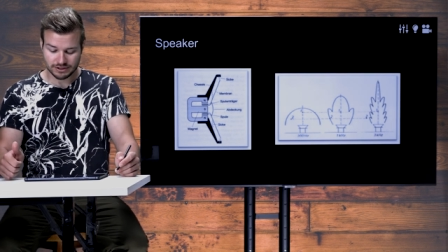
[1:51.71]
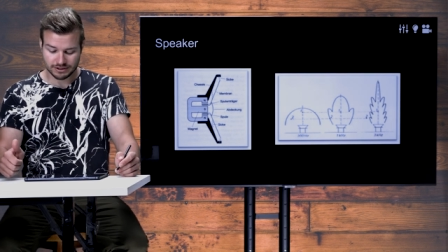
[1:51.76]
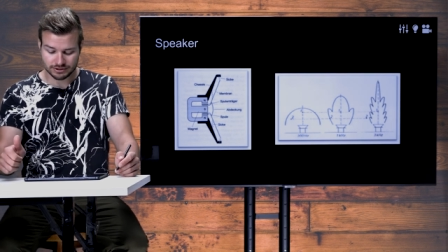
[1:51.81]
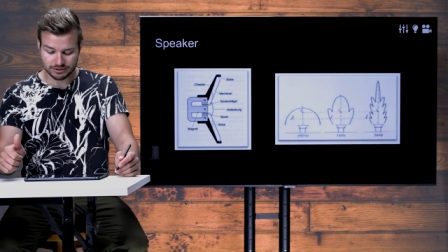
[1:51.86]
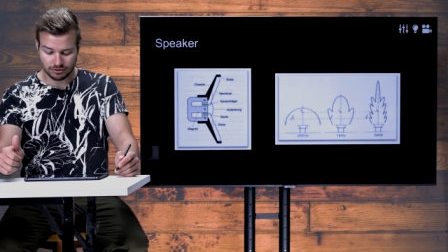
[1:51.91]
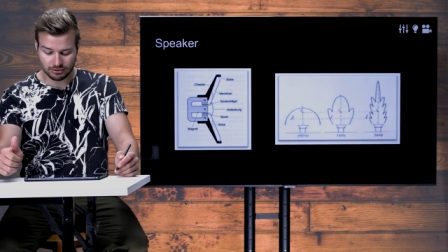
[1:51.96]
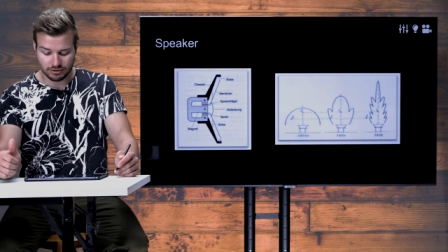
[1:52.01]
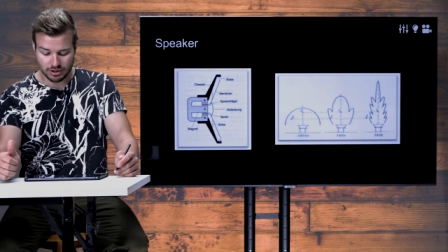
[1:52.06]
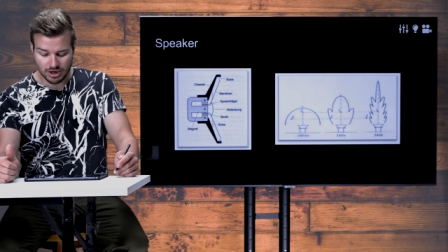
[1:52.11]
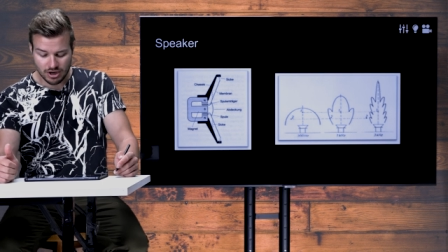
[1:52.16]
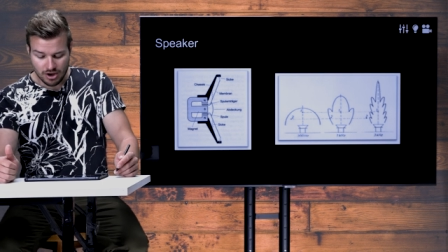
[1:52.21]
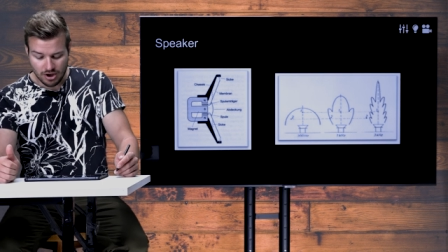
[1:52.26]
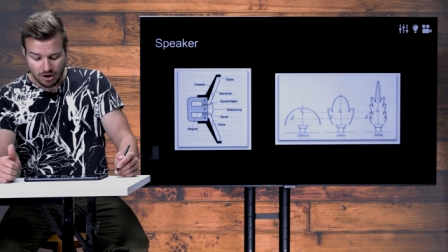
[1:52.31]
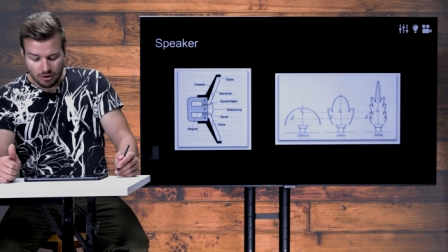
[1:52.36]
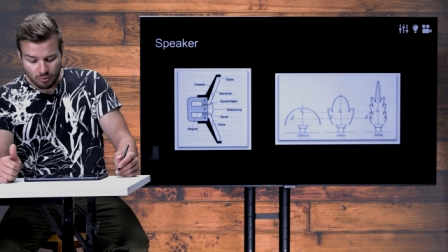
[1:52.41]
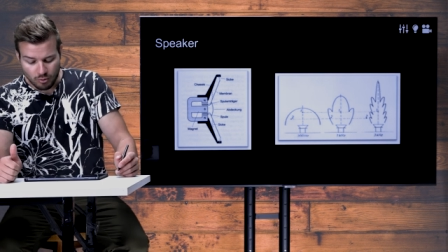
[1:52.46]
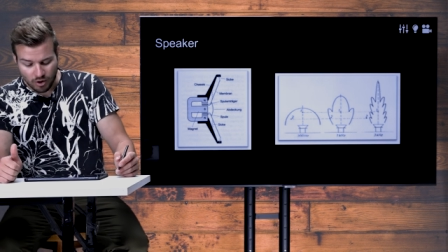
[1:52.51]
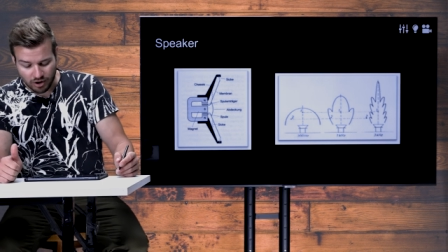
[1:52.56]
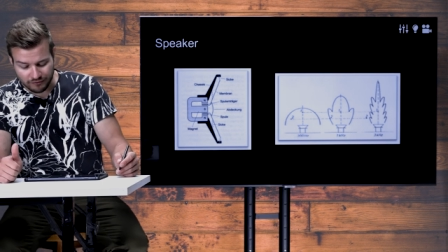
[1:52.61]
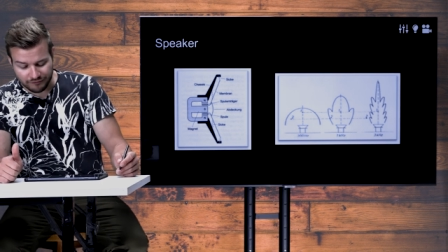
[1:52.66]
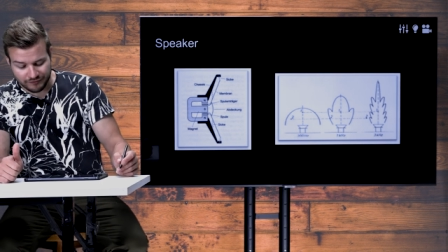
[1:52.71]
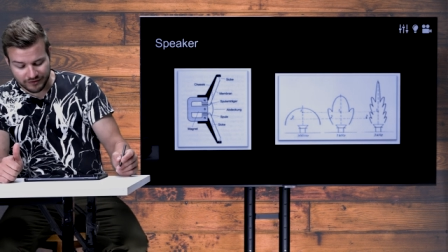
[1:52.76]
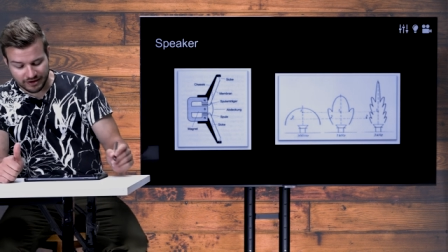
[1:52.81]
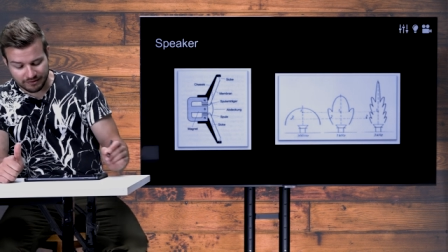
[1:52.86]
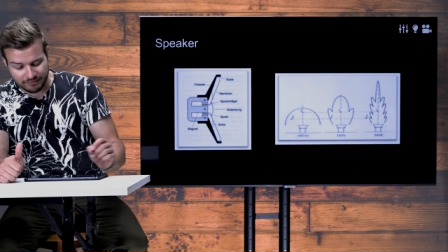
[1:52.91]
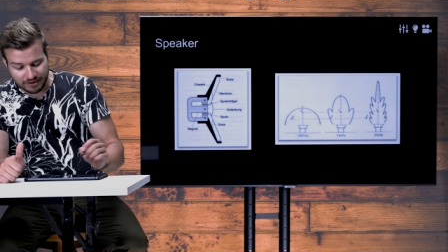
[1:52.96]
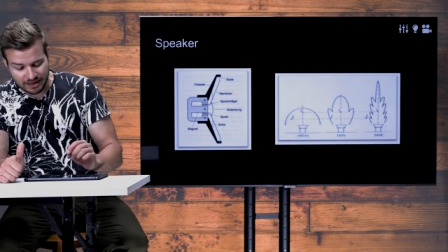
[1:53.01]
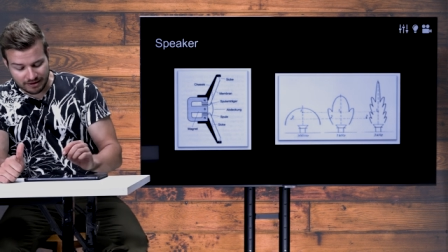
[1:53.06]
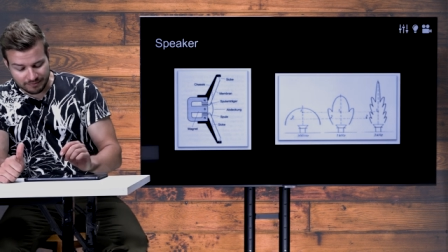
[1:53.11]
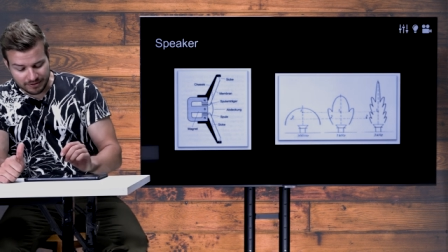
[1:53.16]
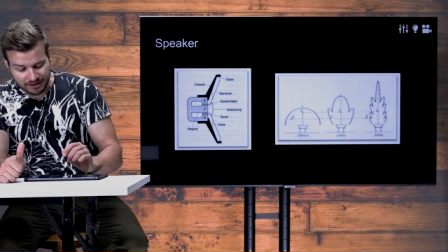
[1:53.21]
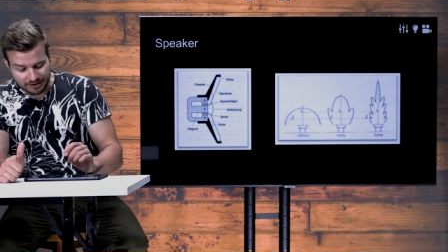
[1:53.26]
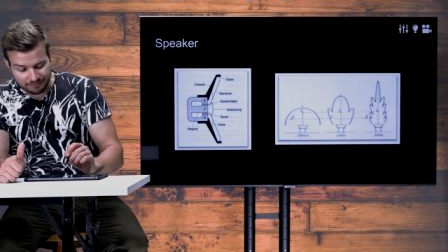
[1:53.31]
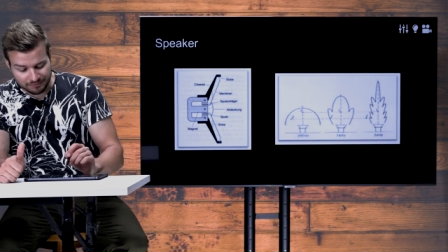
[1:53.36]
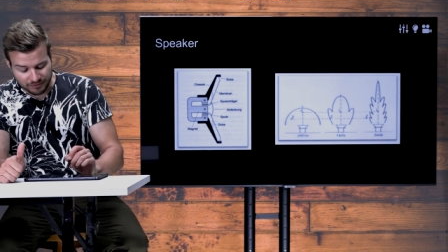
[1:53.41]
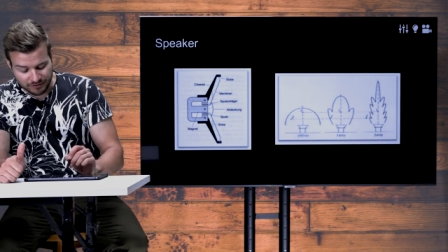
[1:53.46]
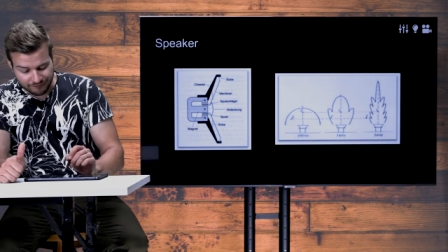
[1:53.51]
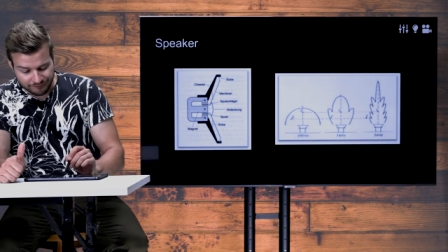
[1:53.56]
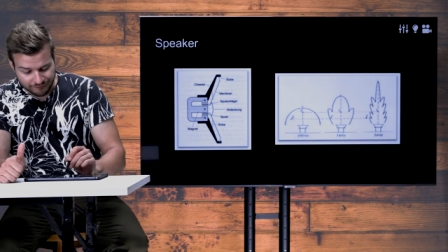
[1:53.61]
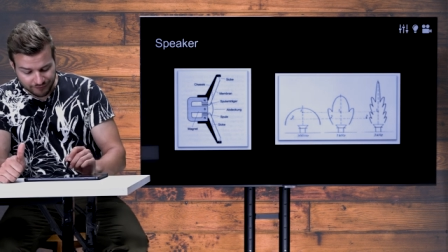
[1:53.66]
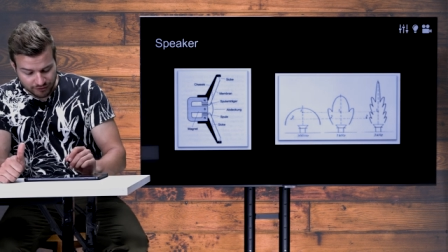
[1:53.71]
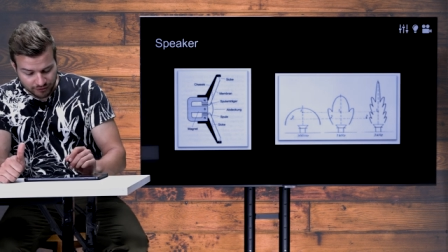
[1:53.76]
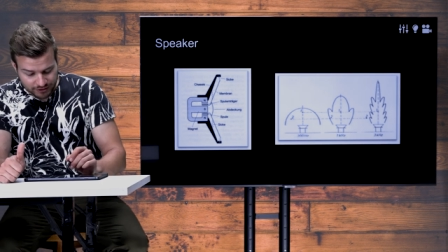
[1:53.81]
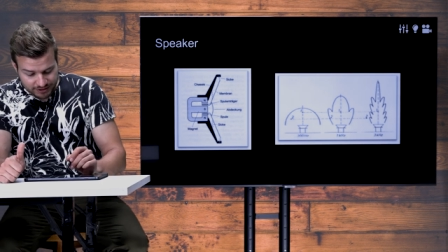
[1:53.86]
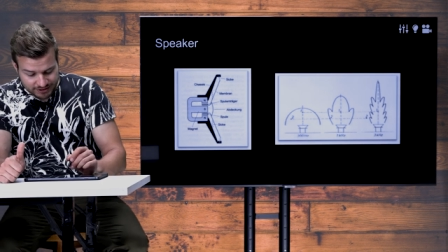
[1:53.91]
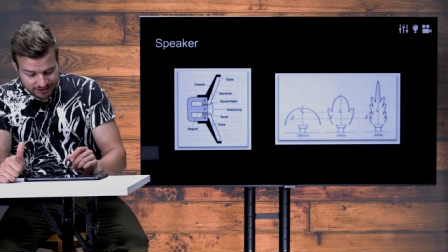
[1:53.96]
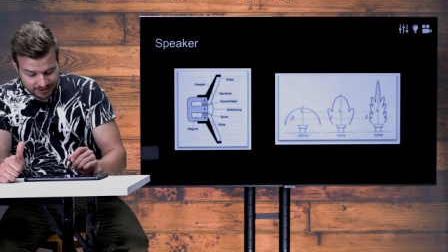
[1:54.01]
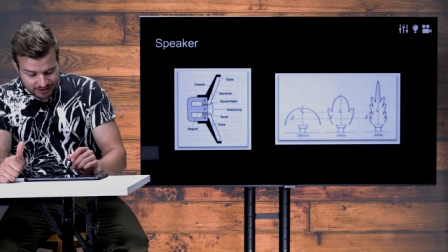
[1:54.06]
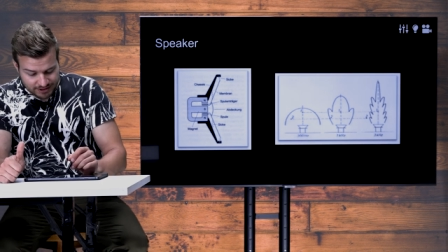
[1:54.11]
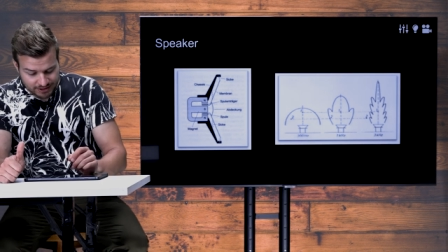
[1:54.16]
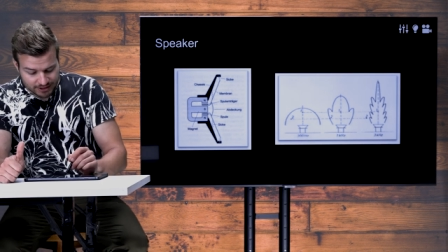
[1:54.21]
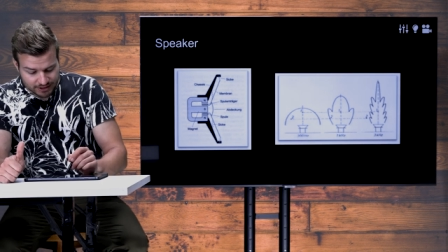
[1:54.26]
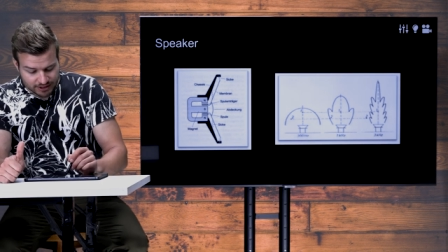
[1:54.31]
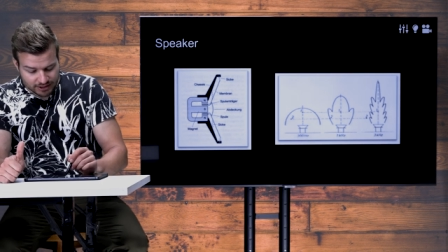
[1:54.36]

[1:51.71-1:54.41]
so one thing maybe first